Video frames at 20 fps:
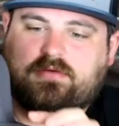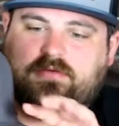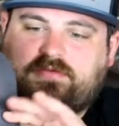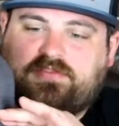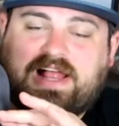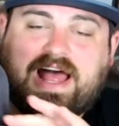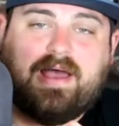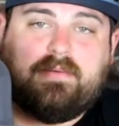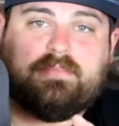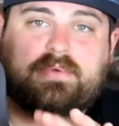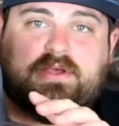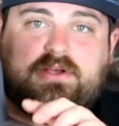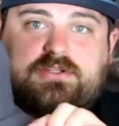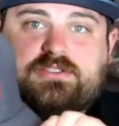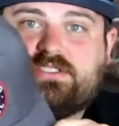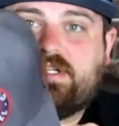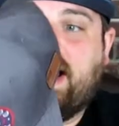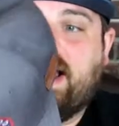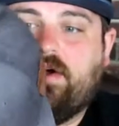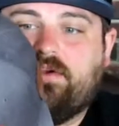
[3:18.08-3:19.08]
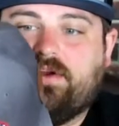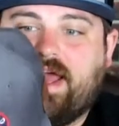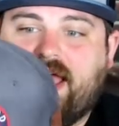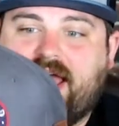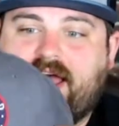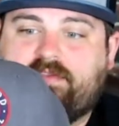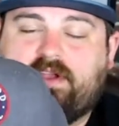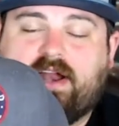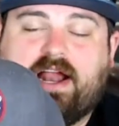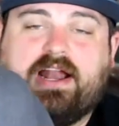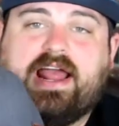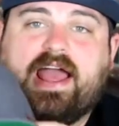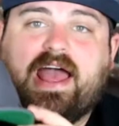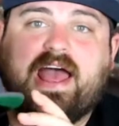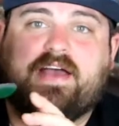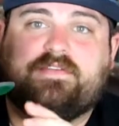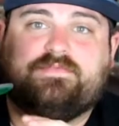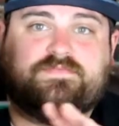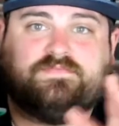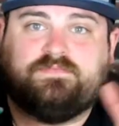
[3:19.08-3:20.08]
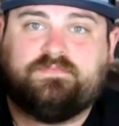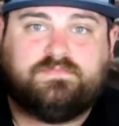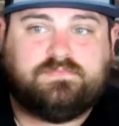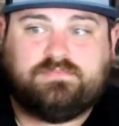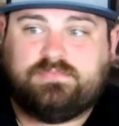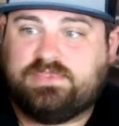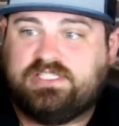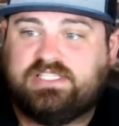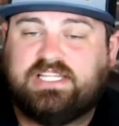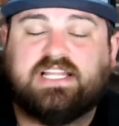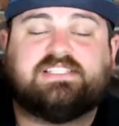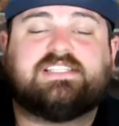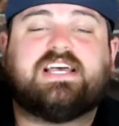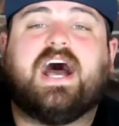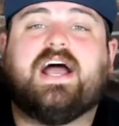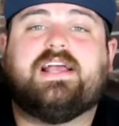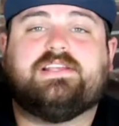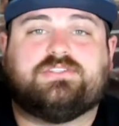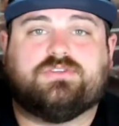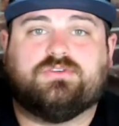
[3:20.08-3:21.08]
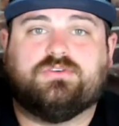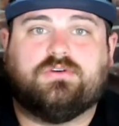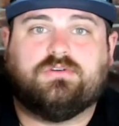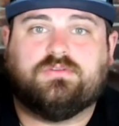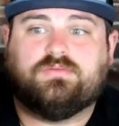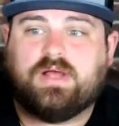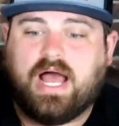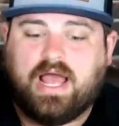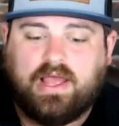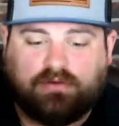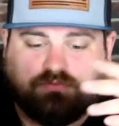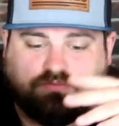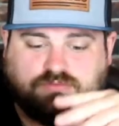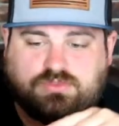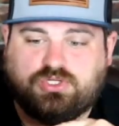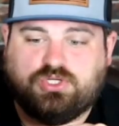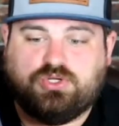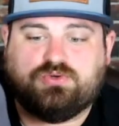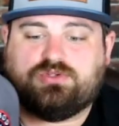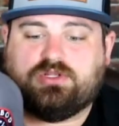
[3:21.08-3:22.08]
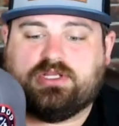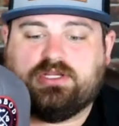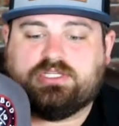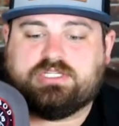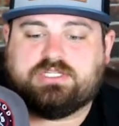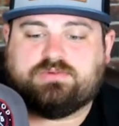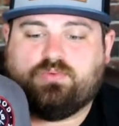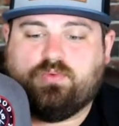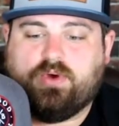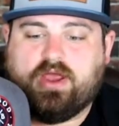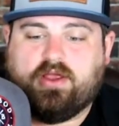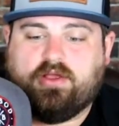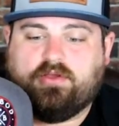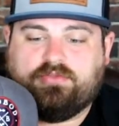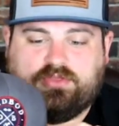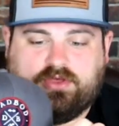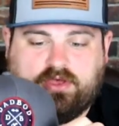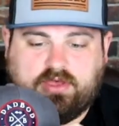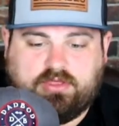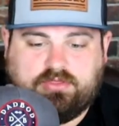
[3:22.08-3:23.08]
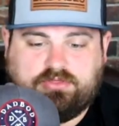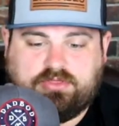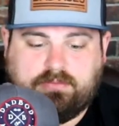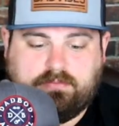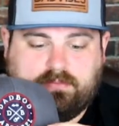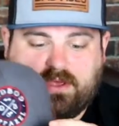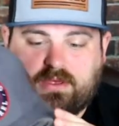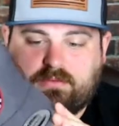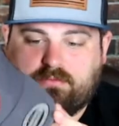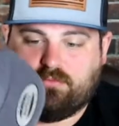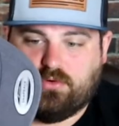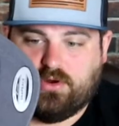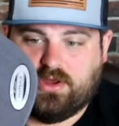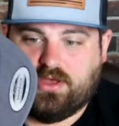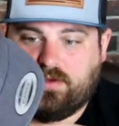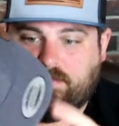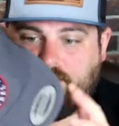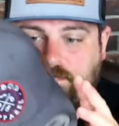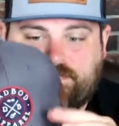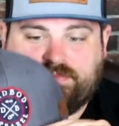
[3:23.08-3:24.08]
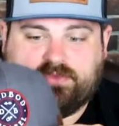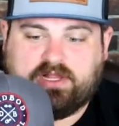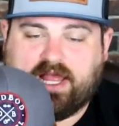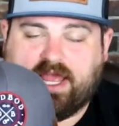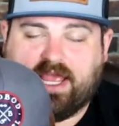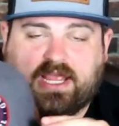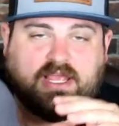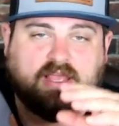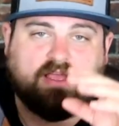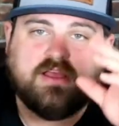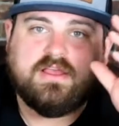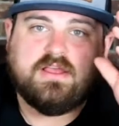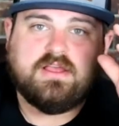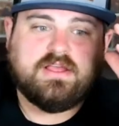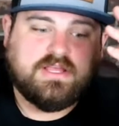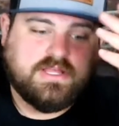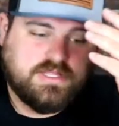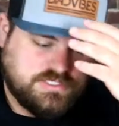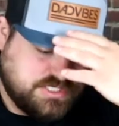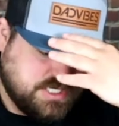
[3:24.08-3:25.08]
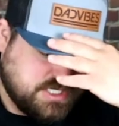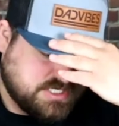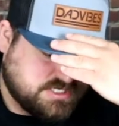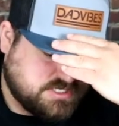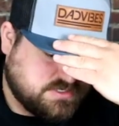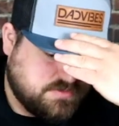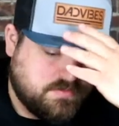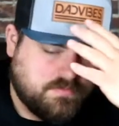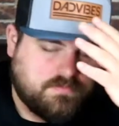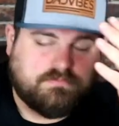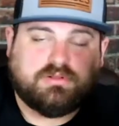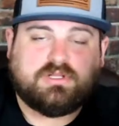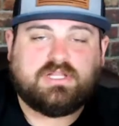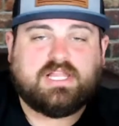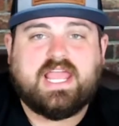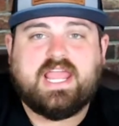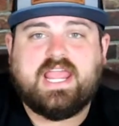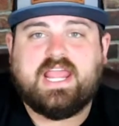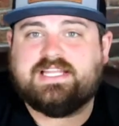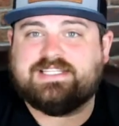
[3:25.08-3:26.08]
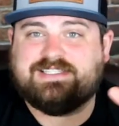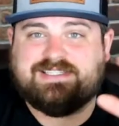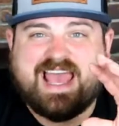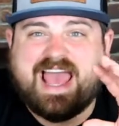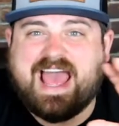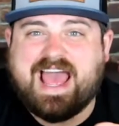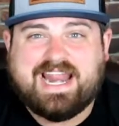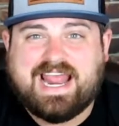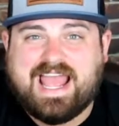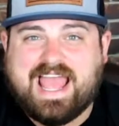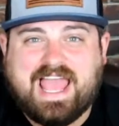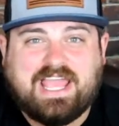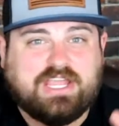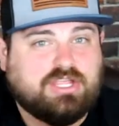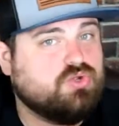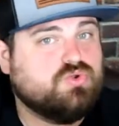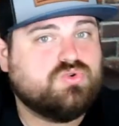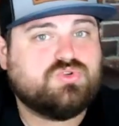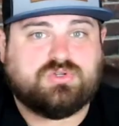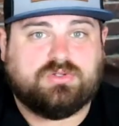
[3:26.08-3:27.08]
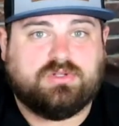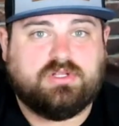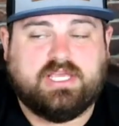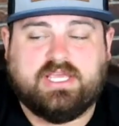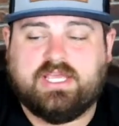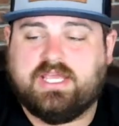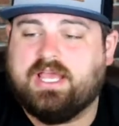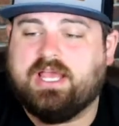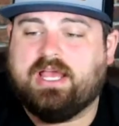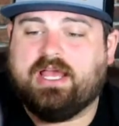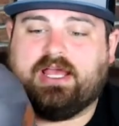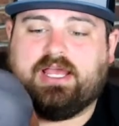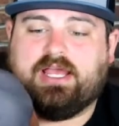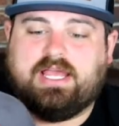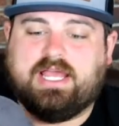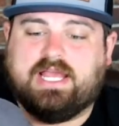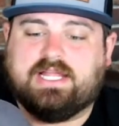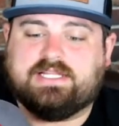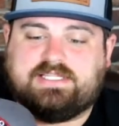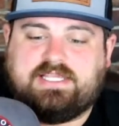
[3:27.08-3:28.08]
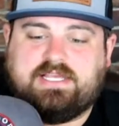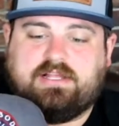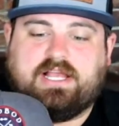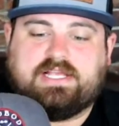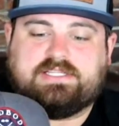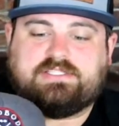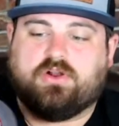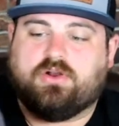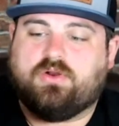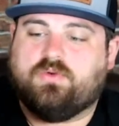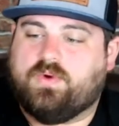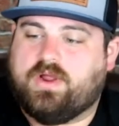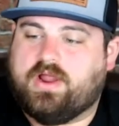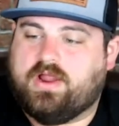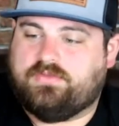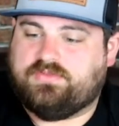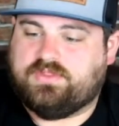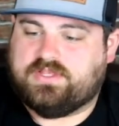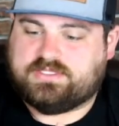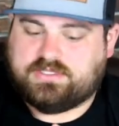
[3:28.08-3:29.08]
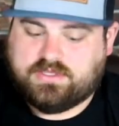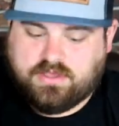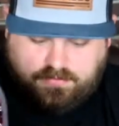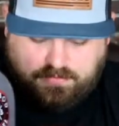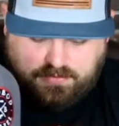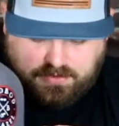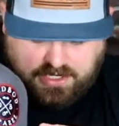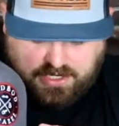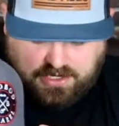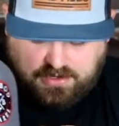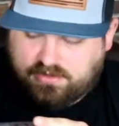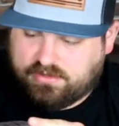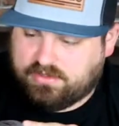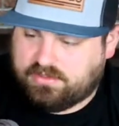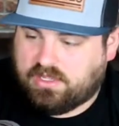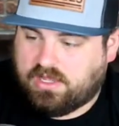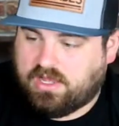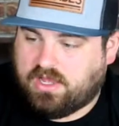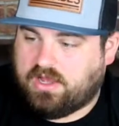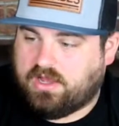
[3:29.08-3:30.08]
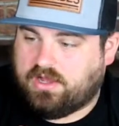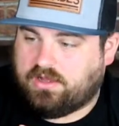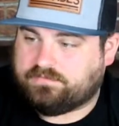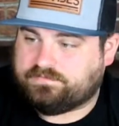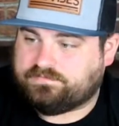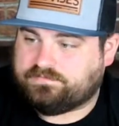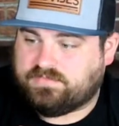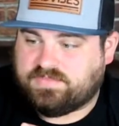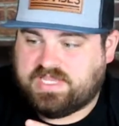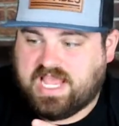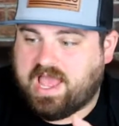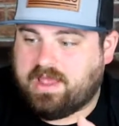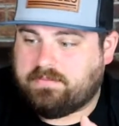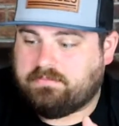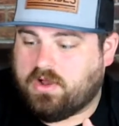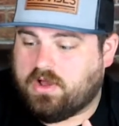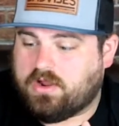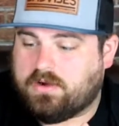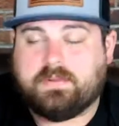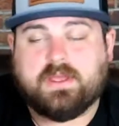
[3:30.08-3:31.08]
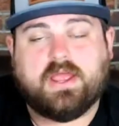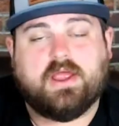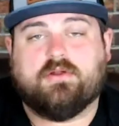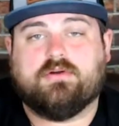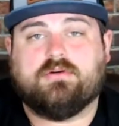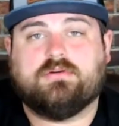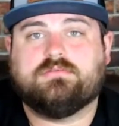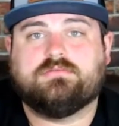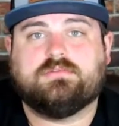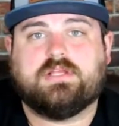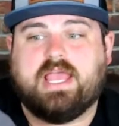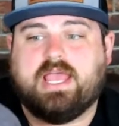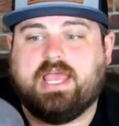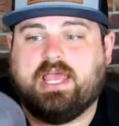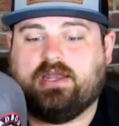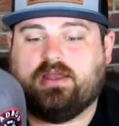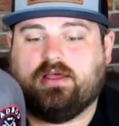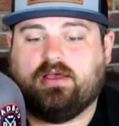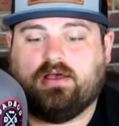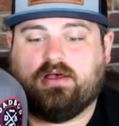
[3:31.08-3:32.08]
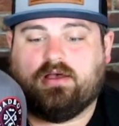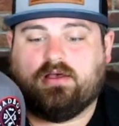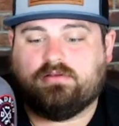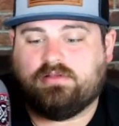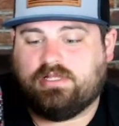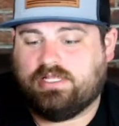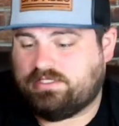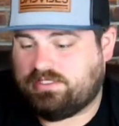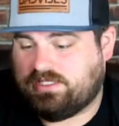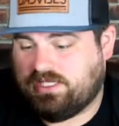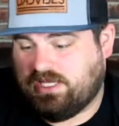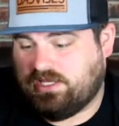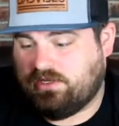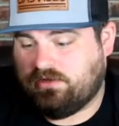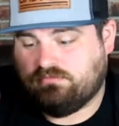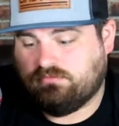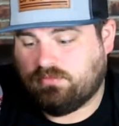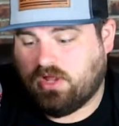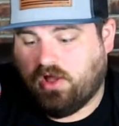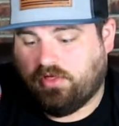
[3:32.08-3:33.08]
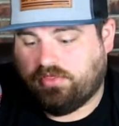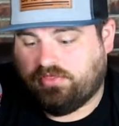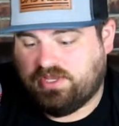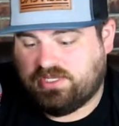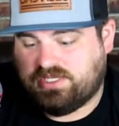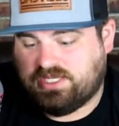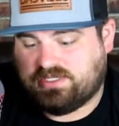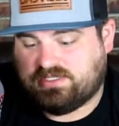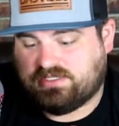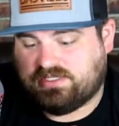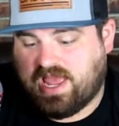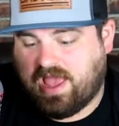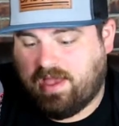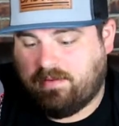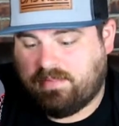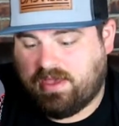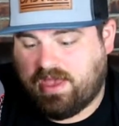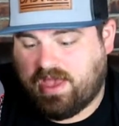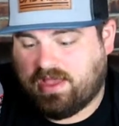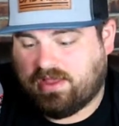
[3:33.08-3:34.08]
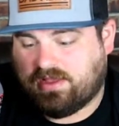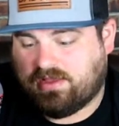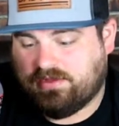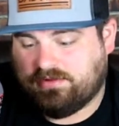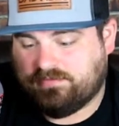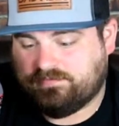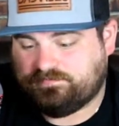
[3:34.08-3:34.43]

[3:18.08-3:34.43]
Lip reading: flat bill styled hat that I'd had since high school. I usually just wear the bent brim, like just plain dad hat, usually, until I started wearing this company, Dad Bod Apparel, and it's the authentic snapback,